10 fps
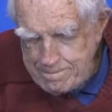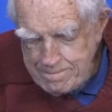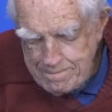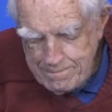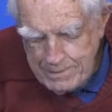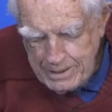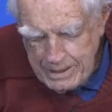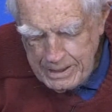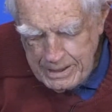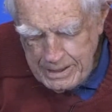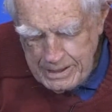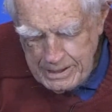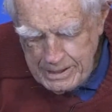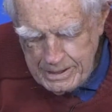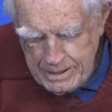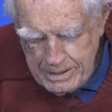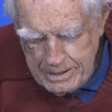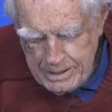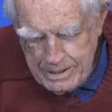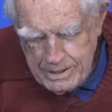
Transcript: (no one is talking)